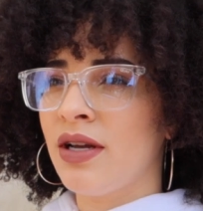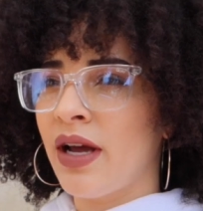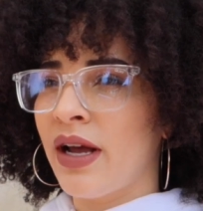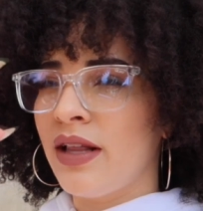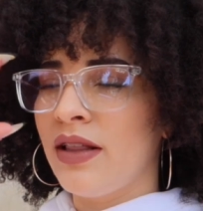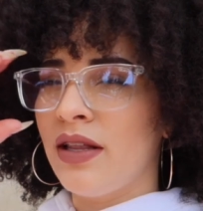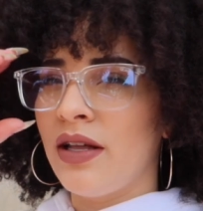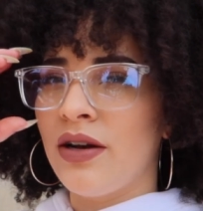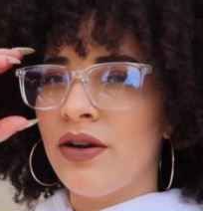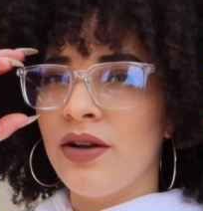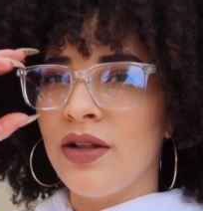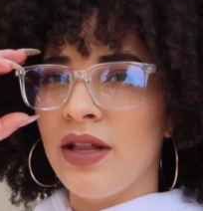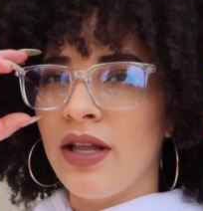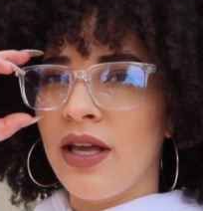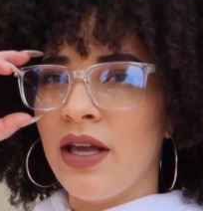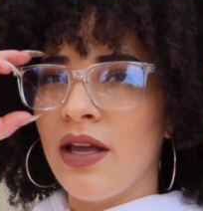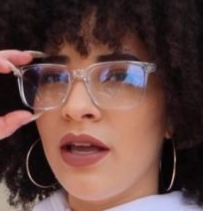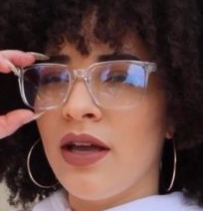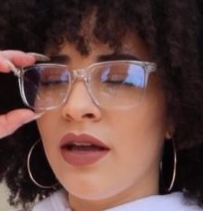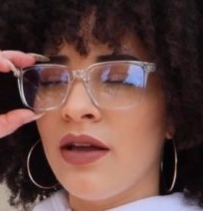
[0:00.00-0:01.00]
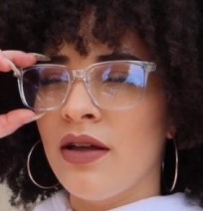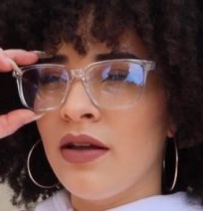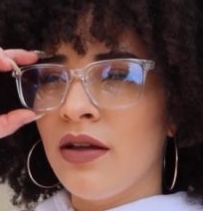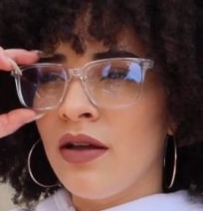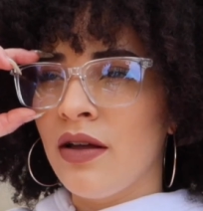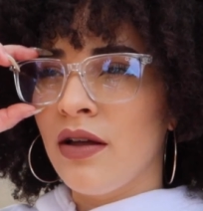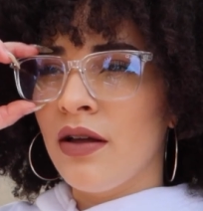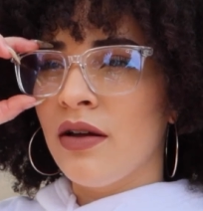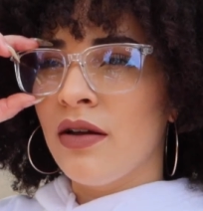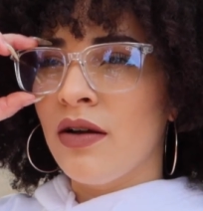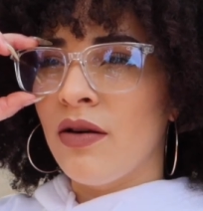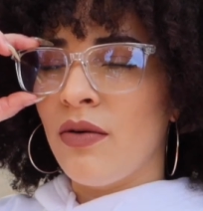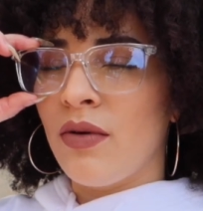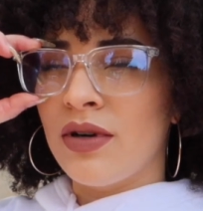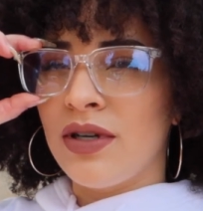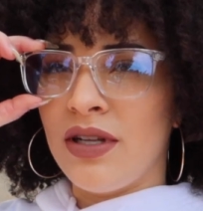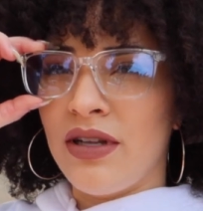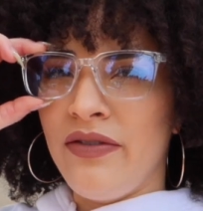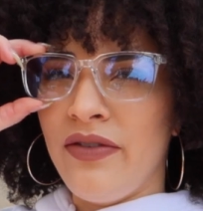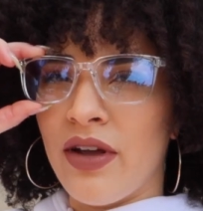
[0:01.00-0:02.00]
I literally
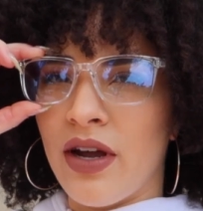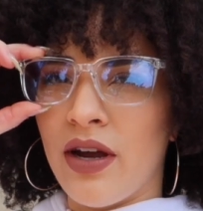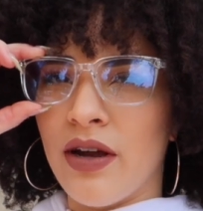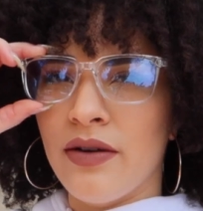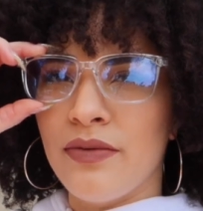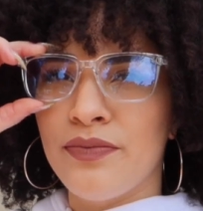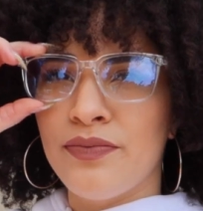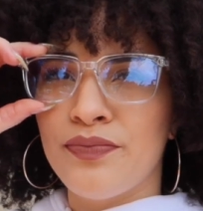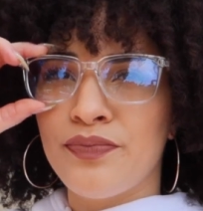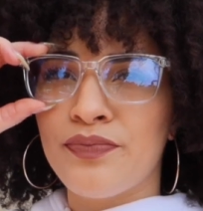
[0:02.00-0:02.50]
wanna live here.